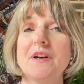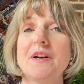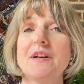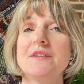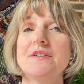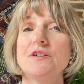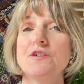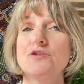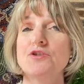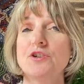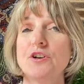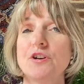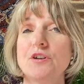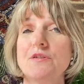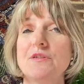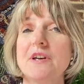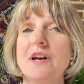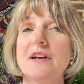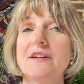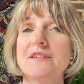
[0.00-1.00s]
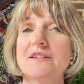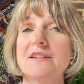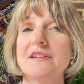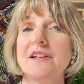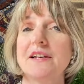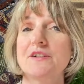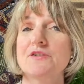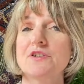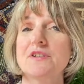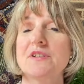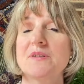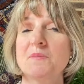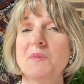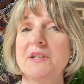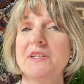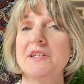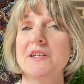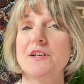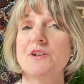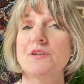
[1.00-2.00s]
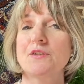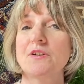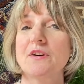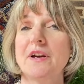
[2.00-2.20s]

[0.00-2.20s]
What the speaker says: to show that selection's particular